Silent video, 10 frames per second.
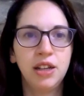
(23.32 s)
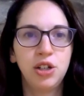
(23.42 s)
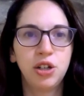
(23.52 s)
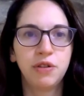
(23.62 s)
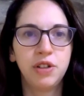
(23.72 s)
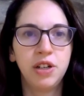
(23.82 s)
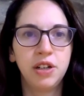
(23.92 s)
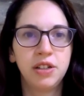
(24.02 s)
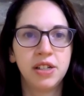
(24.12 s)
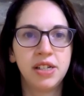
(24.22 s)

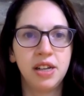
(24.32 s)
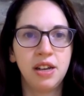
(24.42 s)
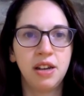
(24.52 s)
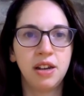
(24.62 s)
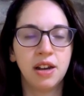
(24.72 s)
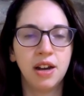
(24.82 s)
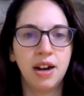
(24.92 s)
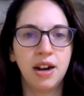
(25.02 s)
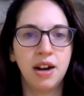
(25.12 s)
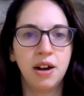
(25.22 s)
shifting to seeing
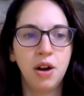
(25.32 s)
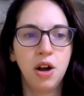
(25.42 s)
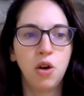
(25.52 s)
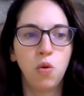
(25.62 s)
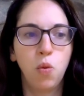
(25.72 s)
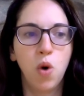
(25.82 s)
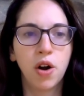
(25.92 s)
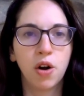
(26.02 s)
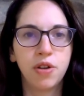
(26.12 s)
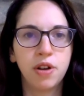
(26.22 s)
uh,
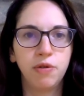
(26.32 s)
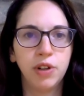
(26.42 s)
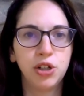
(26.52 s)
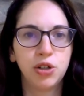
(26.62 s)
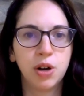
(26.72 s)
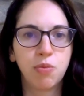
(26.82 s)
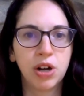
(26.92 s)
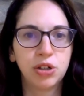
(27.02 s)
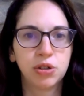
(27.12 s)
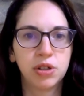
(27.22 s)
what are the inflationary
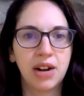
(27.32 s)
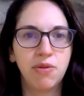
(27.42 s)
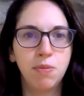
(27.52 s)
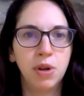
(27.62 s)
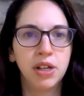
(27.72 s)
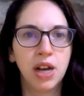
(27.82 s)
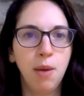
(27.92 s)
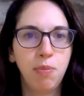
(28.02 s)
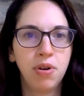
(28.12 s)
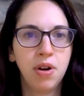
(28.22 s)
pressures that have been building
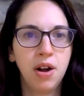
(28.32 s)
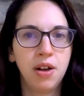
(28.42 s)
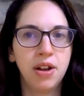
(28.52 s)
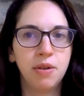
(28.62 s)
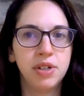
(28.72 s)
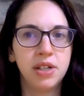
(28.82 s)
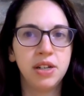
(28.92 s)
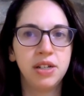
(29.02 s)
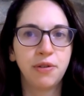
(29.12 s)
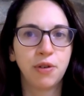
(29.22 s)
up that it was
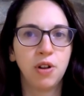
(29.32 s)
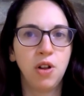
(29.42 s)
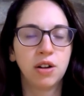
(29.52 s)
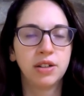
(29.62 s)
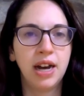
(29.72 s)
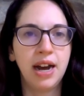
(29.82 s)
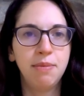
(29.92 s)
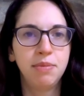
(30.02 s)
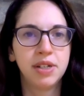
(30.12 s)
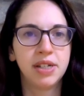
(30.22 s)
easy for a long
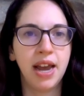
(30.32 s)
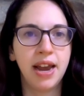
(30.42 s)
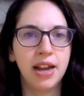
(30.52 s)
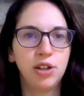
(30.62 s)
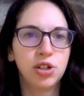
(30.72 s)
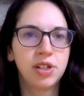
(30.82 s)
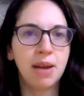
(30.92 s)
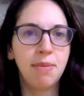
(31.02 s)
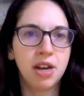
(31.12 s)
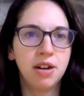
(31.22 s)
time to say it's just
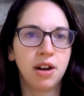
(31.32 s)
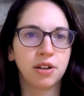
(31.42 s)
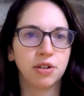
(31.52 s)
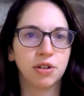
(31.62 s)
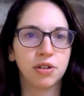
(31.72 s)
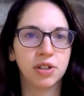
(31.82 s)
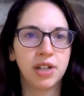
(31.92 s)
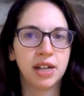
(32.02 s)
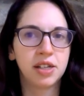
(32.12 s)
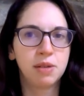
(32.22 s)
semiconductors,
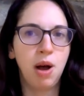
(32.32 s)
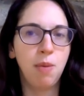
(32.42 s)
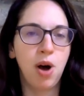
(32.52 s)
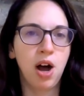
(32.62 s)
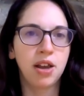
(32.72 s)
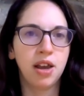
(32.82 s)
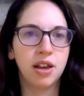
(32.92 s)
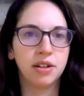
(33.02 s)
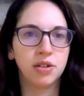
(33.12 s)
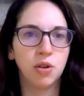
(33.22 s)
that's a small
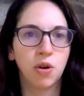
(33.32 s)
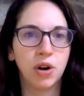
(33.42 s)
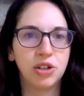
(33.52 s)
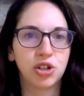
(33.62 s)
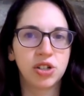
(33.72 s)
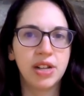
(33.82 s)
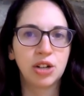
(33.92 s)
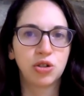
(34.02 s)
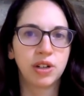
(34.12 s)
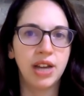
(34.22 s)
pocket, or just
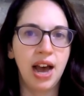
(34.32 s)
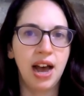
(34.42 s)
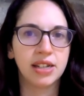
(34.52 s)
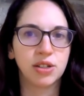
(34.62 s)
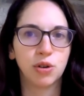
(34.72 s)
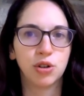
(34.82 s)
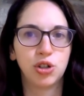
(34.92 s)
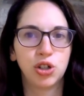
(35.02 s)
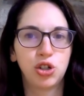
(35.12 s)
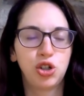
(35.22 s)
natural gas, or it's
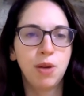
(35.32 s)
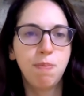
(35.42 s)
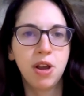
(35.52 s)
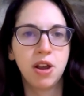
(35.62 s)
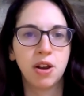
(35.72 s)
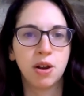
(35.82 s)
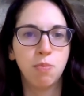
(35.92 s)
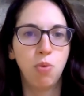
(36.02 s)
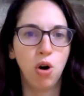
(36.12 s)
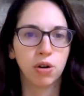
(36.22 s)
just shipping
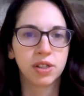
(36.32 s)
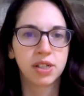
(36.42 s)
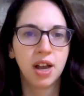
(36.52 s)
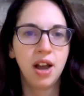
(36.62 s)
and ports.